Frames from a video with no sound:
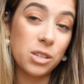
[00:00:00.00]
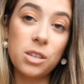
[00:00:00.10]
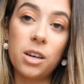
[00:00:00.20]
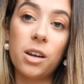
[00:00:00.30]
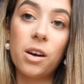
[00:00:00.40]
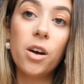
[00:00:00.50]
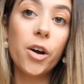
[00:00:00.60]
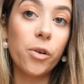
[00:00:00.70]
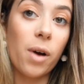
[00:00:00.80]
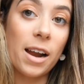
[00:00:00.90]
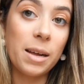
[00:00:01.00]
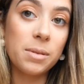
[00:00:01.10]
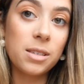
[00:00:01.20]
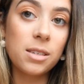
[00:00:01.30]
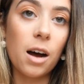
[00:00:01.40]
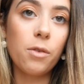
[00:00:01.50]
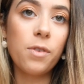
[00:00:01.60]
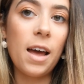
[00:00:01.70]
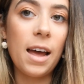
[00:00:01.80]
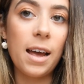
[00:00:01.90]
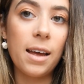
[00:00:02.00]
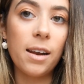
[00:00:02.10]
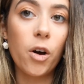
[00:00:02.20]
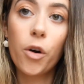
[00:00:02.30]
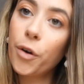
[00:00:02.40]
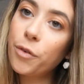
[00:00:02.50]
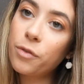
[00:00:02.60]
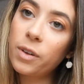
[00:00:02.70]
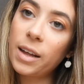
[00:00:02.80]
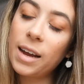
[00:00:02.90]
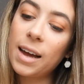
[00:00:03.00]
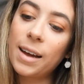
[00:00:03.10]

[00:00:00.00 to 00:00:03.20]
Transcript: Just gonna write heaps of stuff and hopefully